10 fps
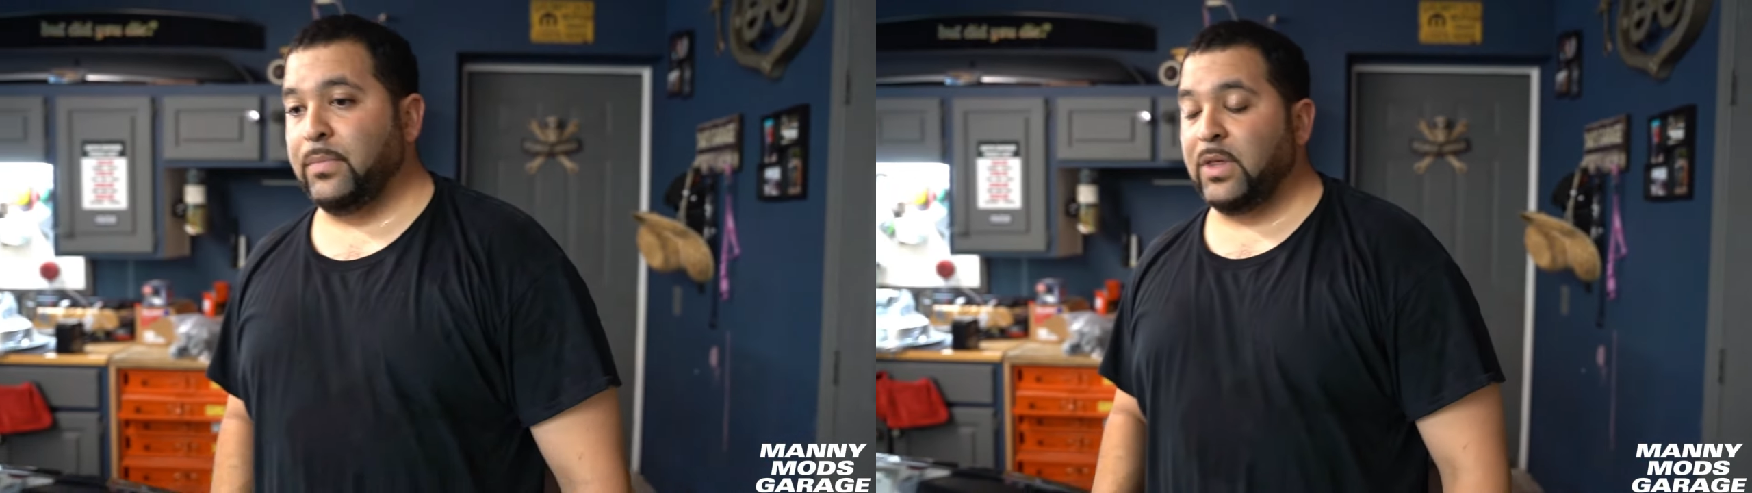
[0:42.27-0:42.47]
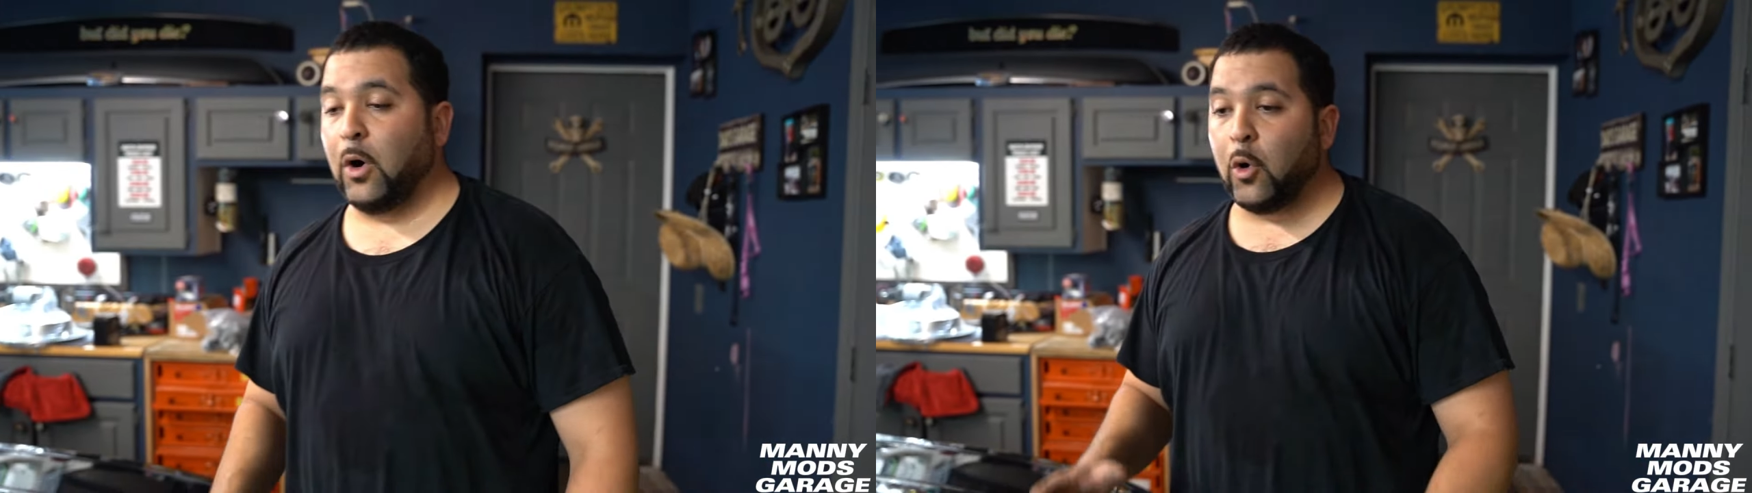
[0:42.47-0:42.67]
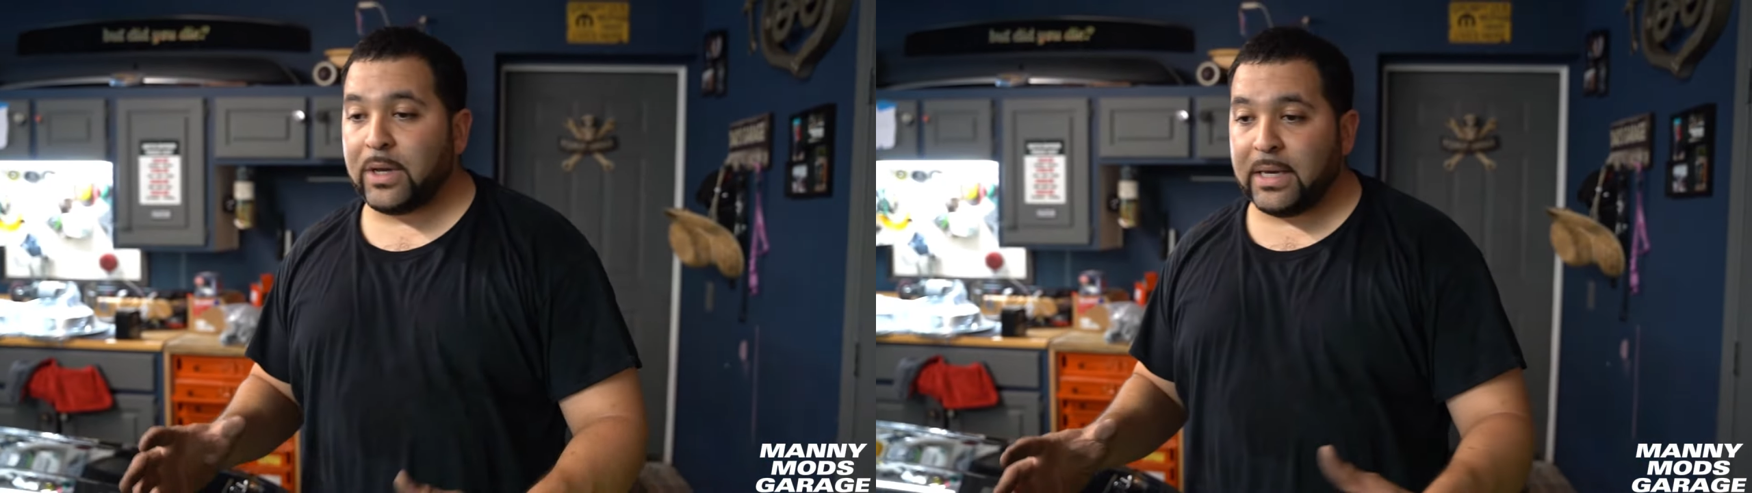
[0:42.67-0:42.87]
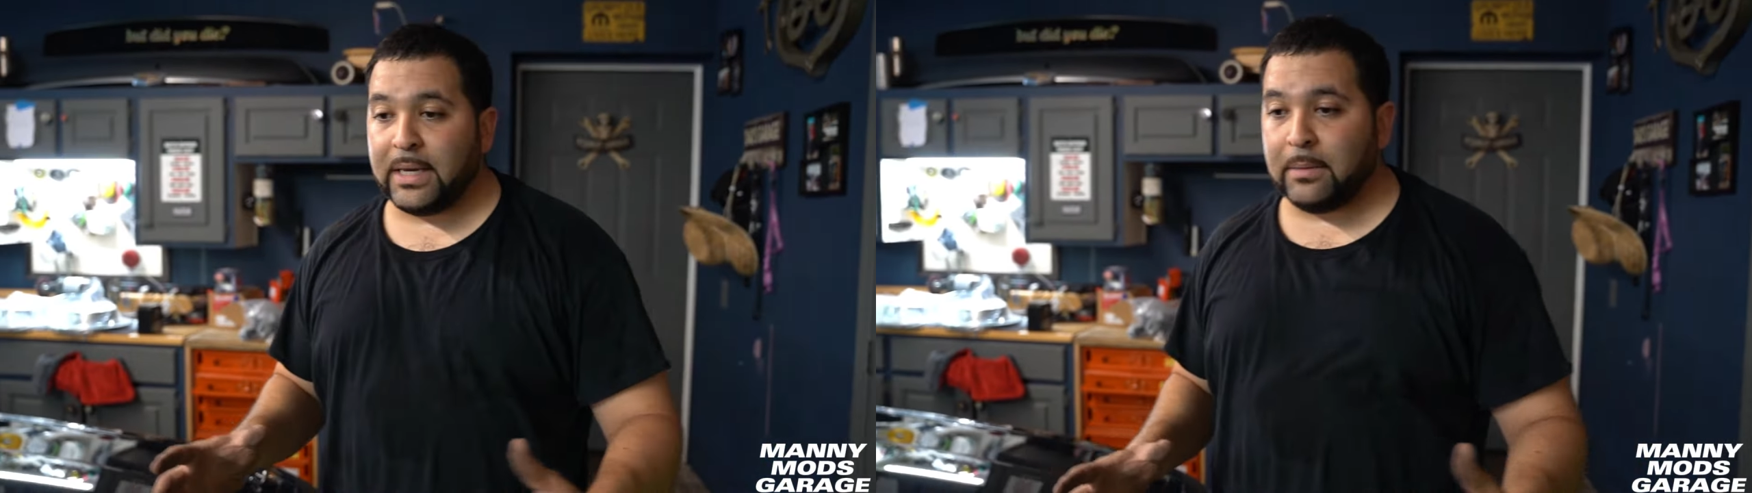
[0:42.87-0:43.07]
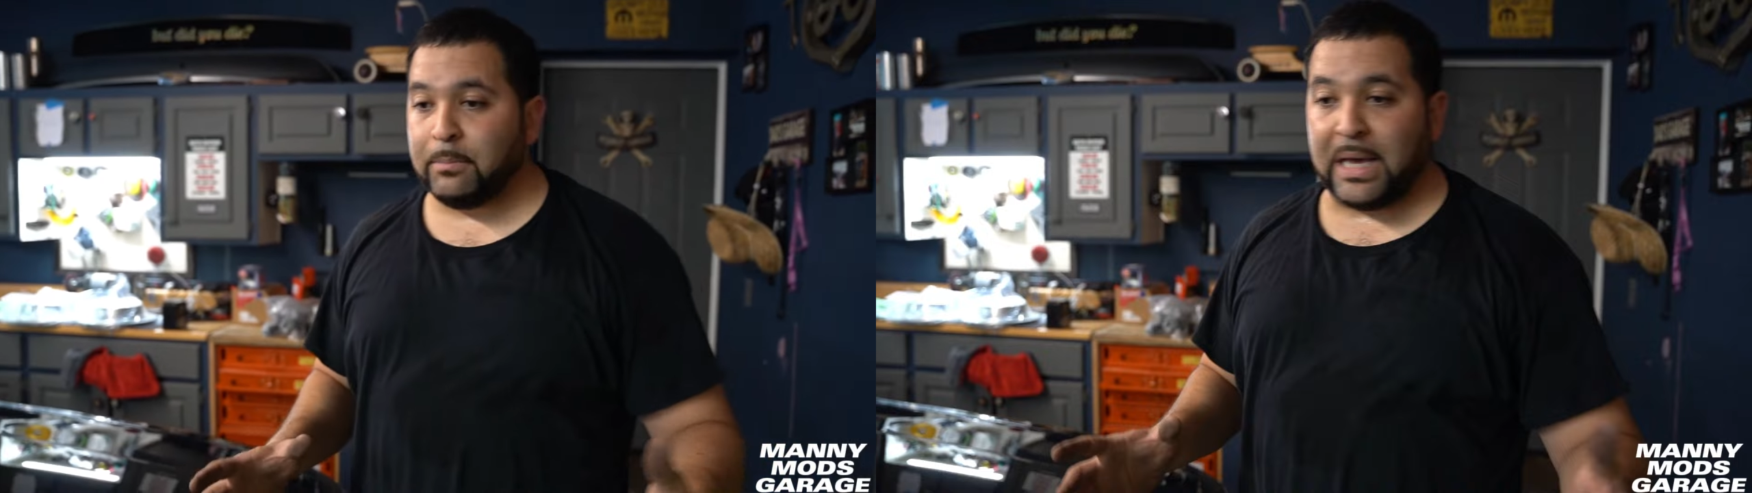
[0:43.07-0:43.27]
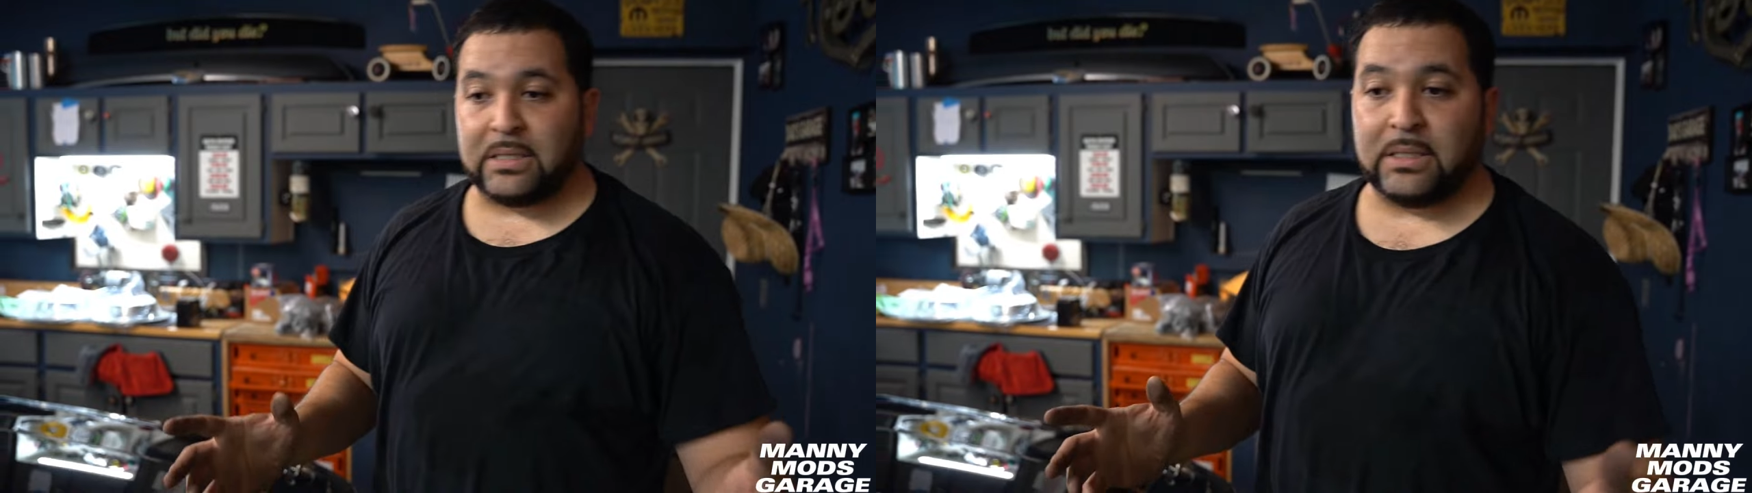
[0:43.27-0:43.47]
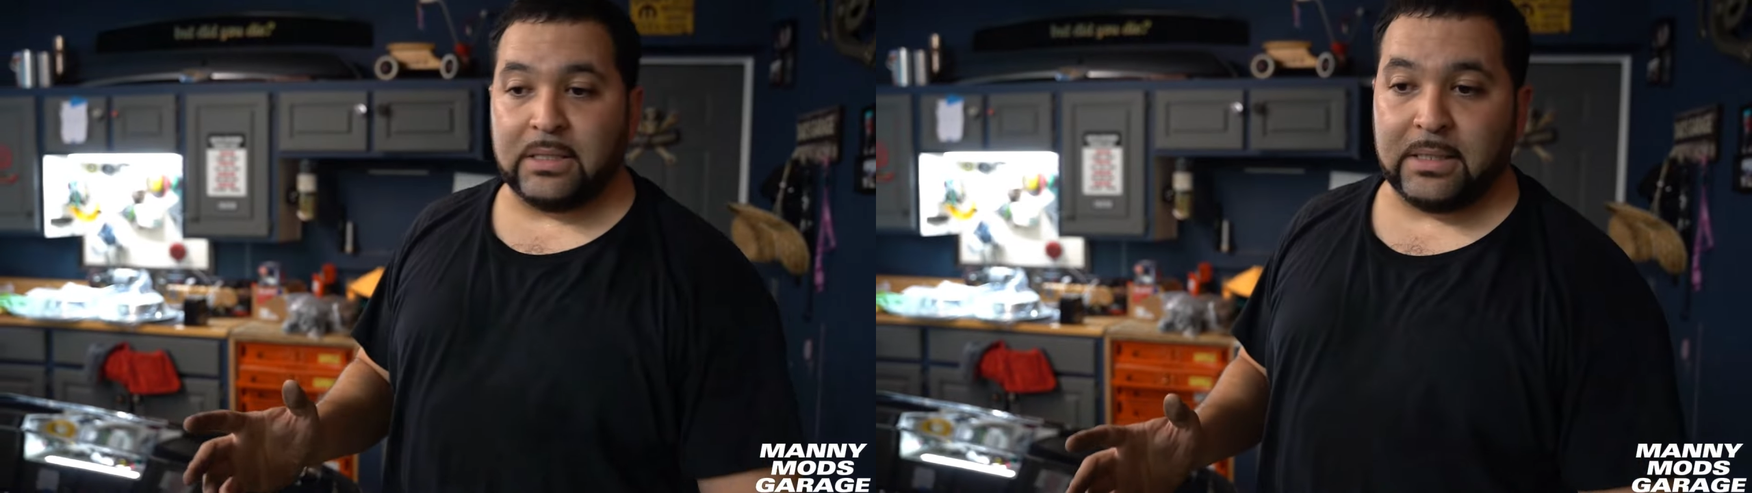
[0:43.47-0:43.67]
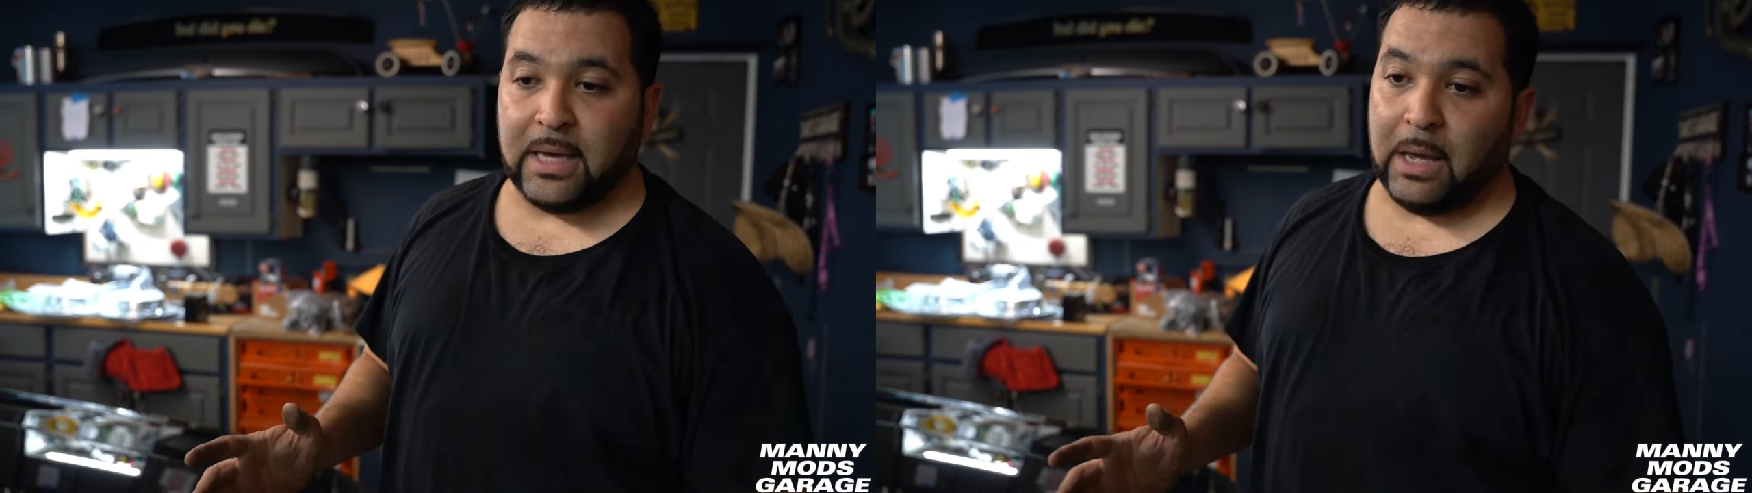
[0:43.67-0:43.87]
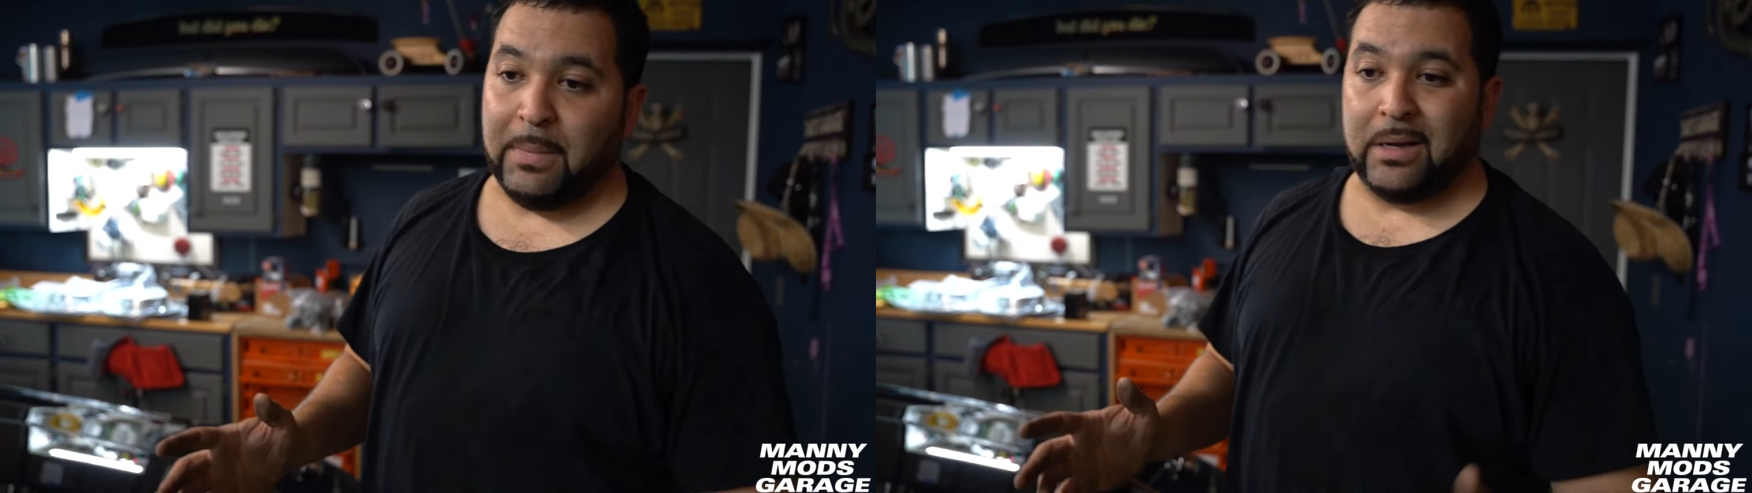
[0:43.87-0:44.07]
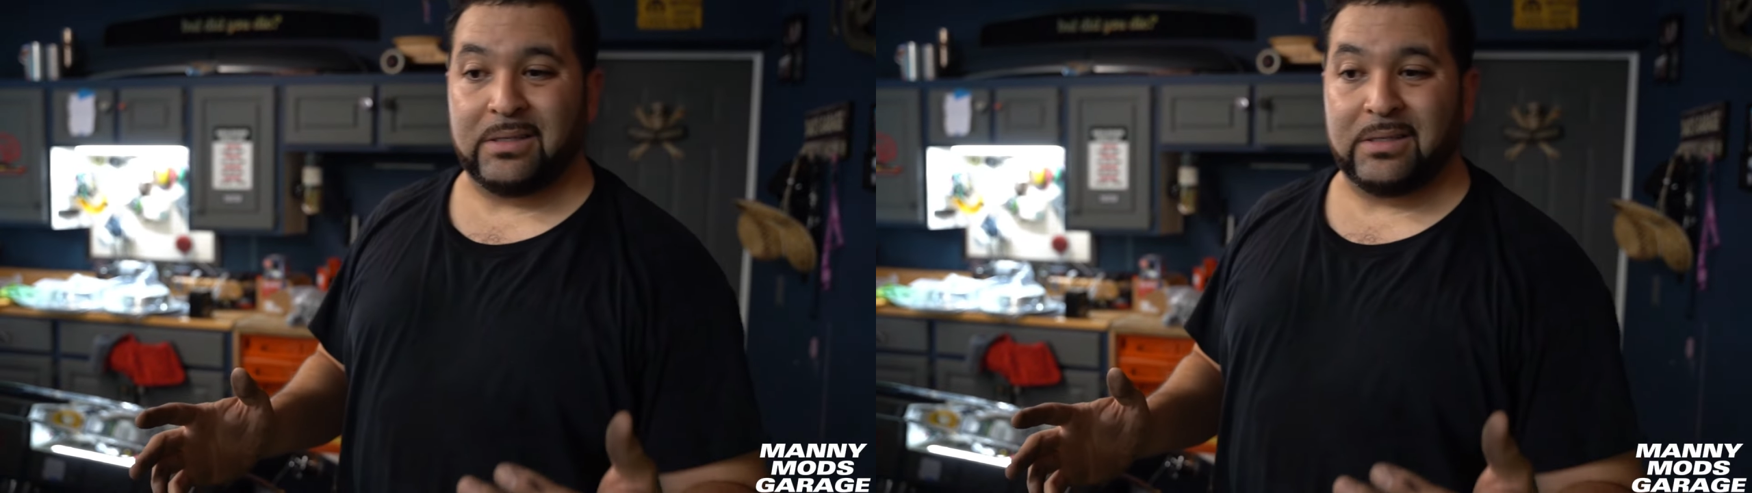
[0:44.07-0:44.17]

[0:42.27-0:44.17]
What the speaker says: The whole kit basically came out